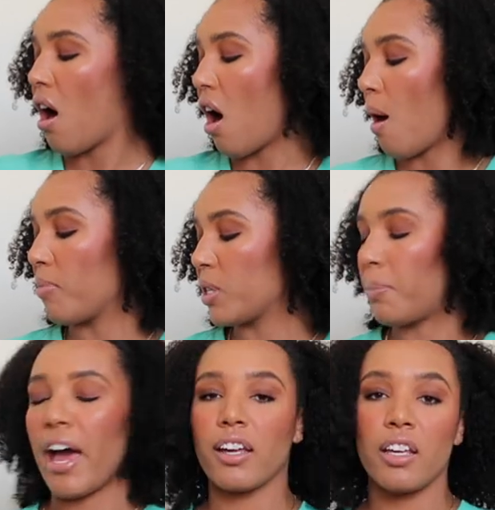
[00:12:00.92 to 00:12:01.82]
Um, this
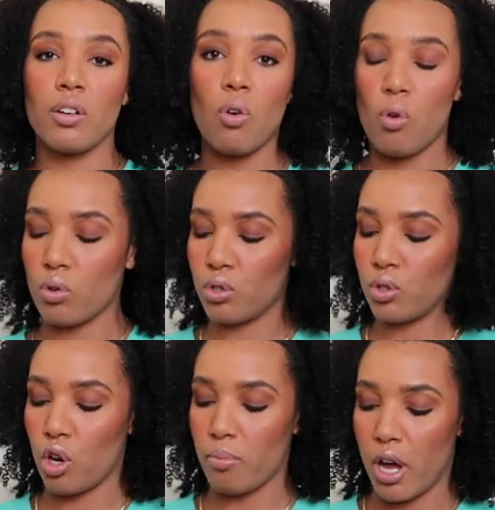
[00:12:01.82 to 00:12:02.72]
bag can hold
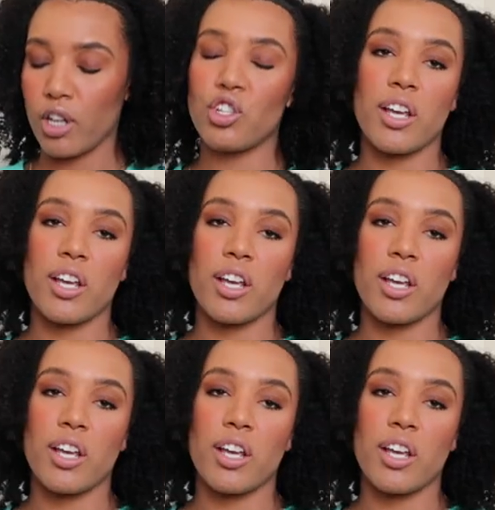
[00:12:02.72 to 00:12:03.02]
so much,